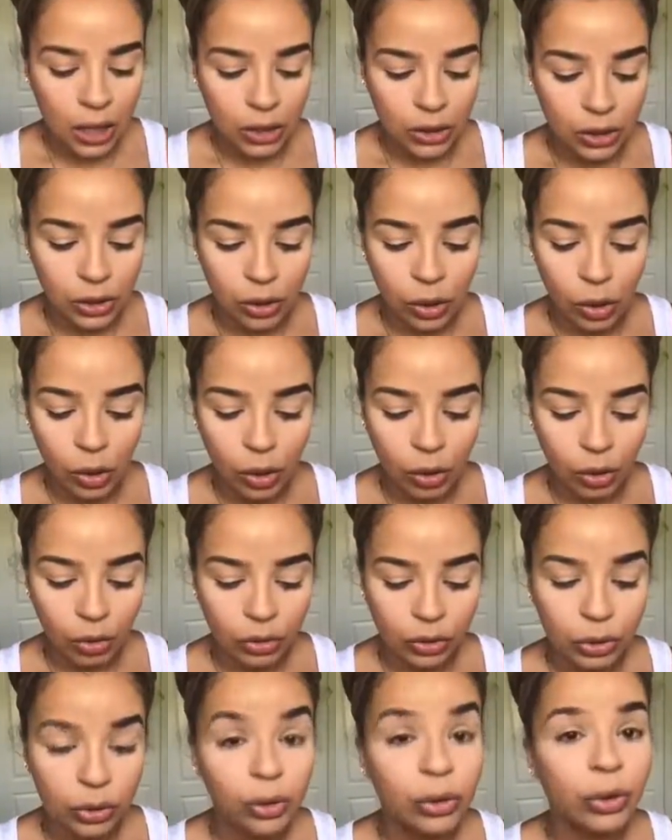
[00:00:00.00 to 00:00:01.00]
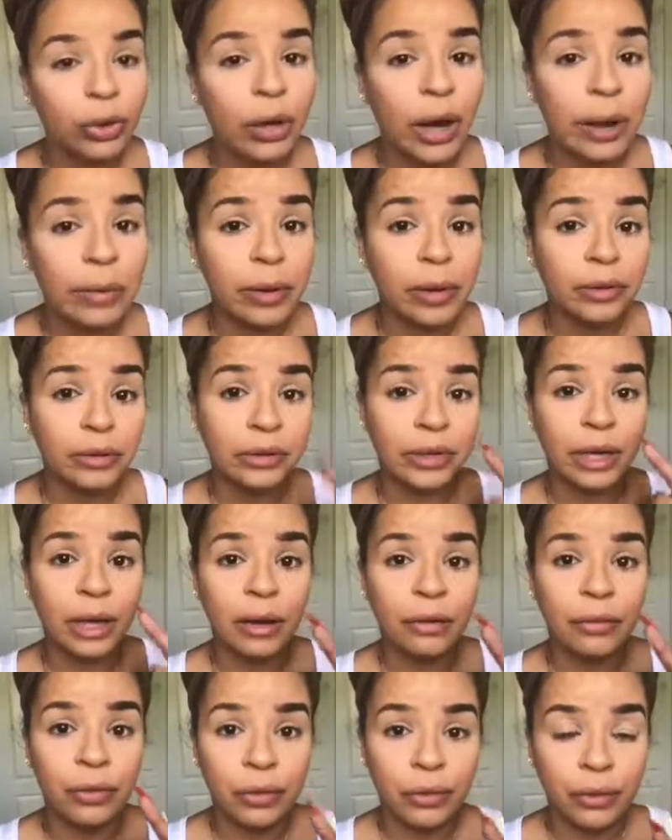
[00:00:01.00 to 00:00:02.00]
So to do your eyebrows, you
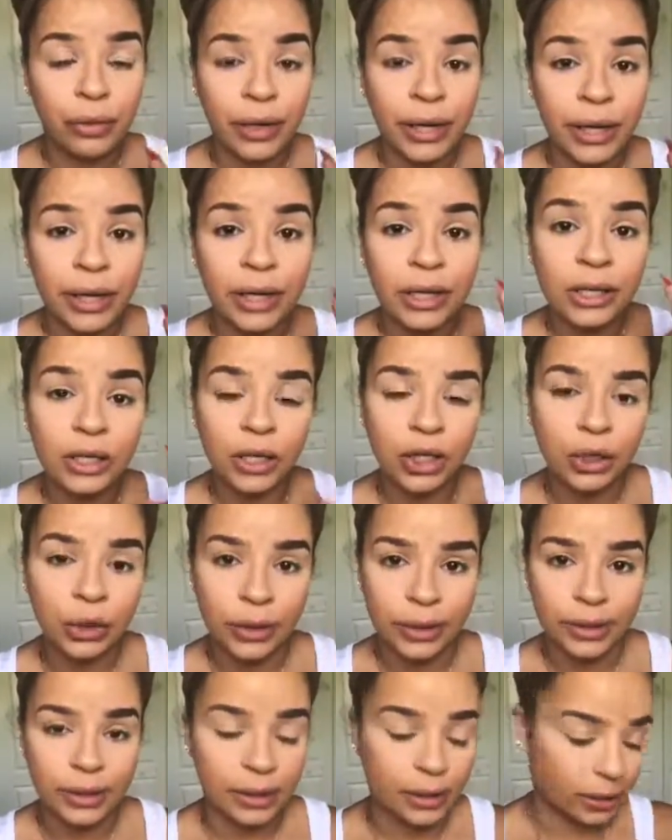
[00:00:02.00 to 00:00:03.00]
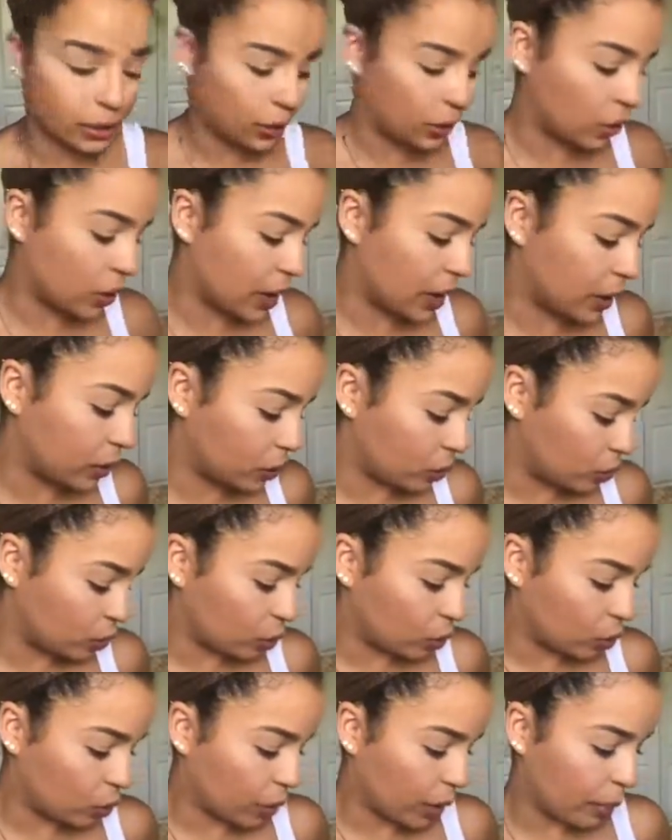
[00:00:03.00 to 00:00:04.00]
have three choices. You can
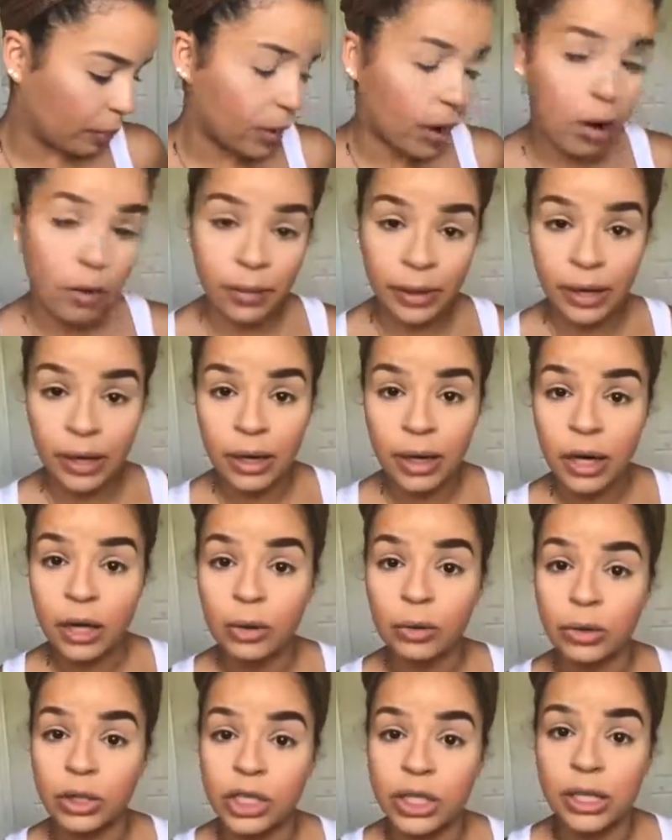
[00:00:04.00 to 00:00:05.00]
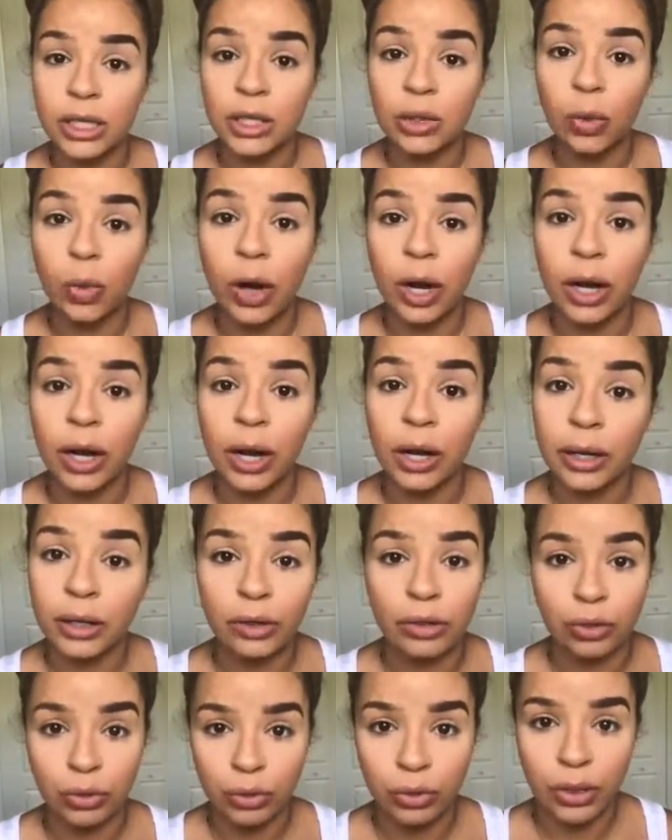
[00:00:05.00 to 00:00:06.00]
do a pomade, which is what I
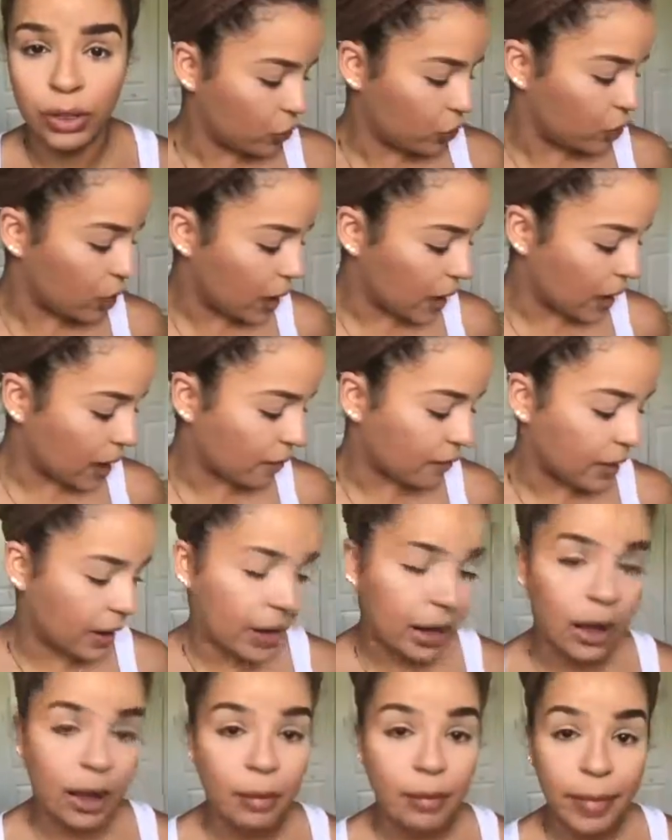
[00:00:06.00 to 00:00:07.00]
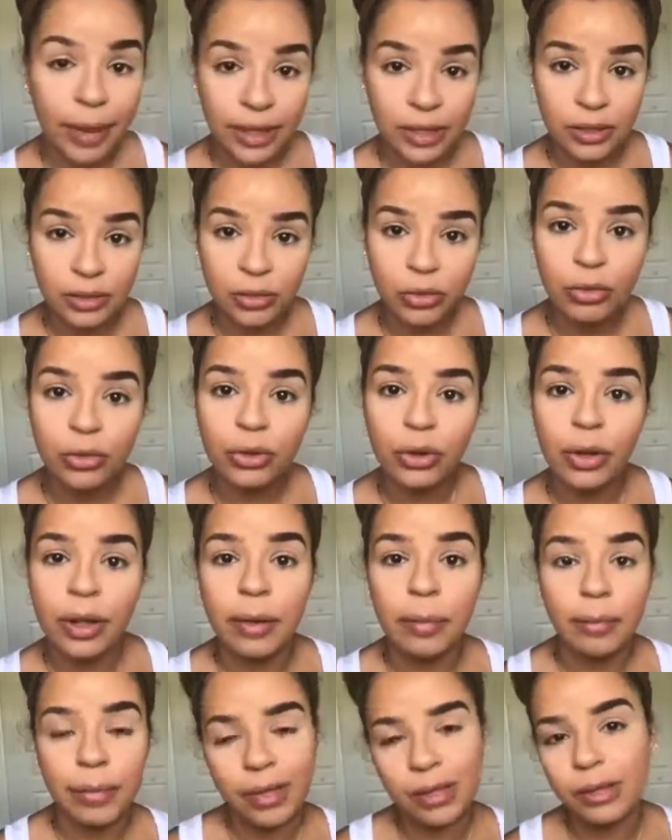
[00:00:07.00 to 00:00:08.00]
do. You have a pencil, you
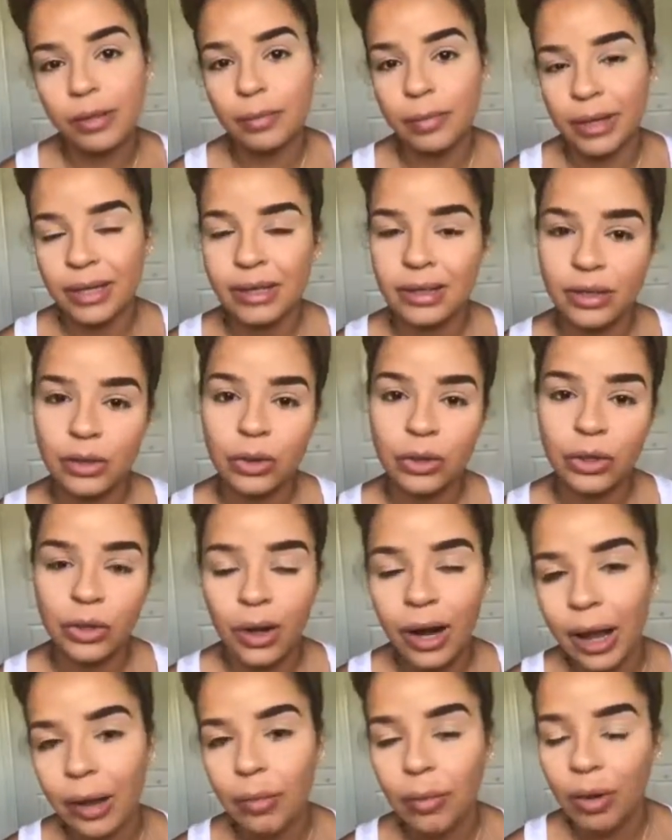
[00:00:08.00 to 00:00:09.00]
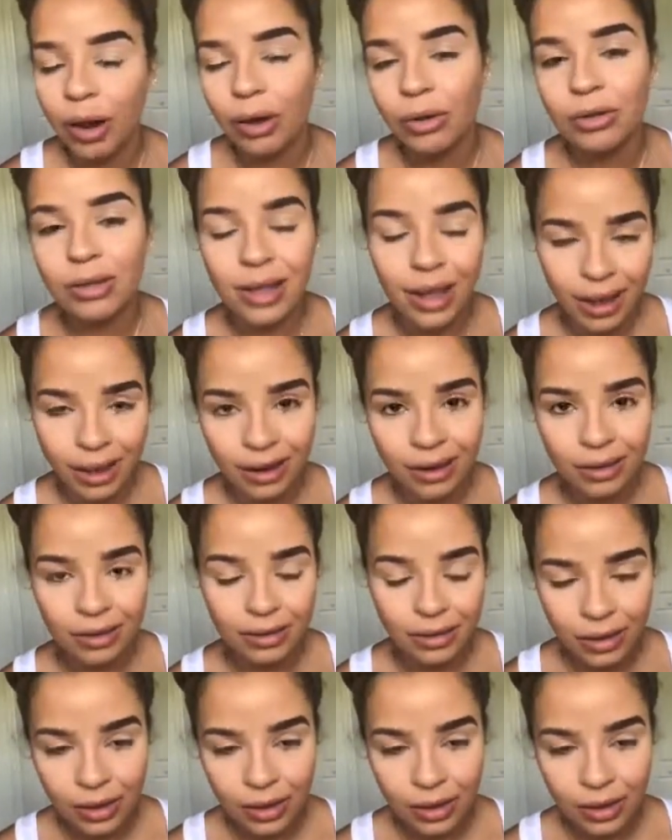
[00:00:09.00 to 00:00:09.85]
can pencil your eyebrows in.